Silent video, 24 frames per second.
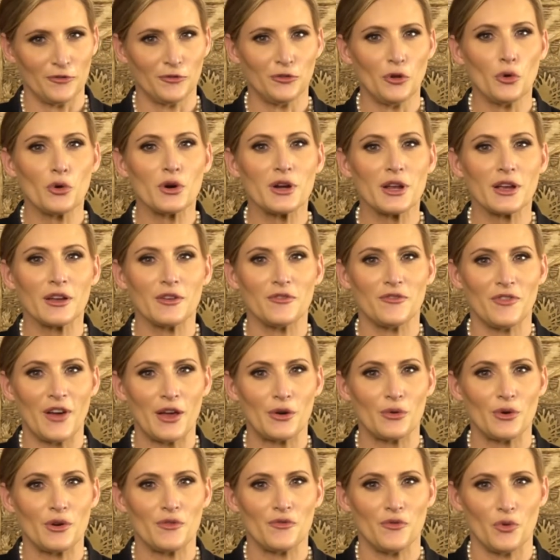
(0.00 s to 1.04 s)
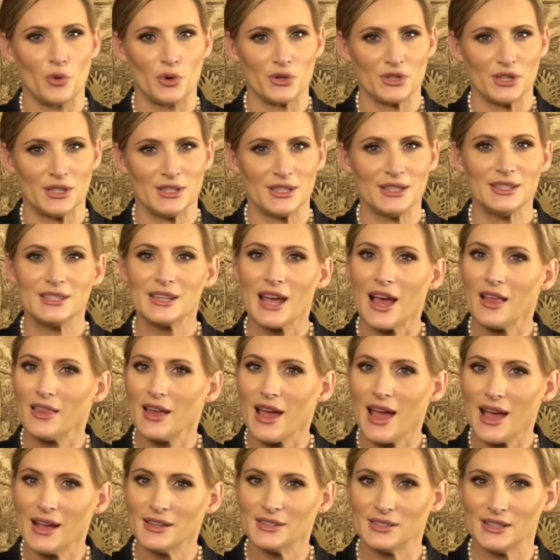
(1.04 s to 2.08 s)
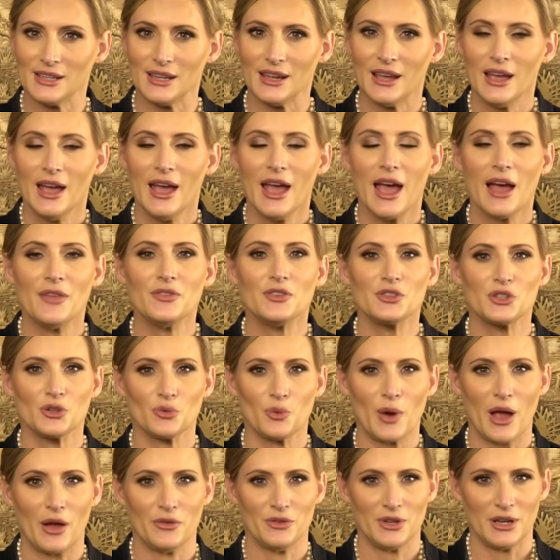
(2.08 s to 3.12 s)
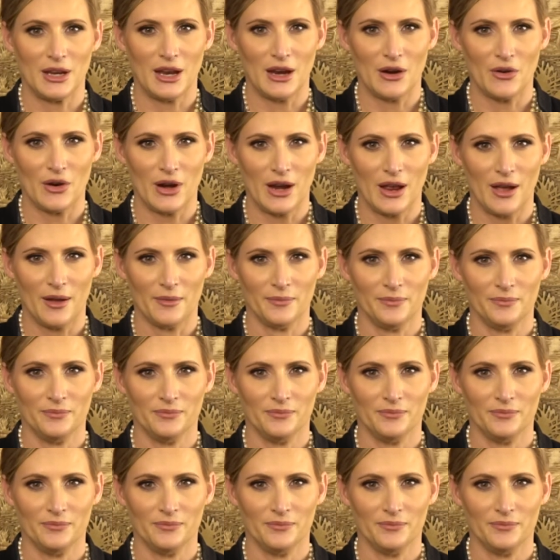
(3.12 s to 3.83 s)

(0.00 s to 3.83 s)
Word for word: Florida Confederate forces in Tallahassee and the surrounding area.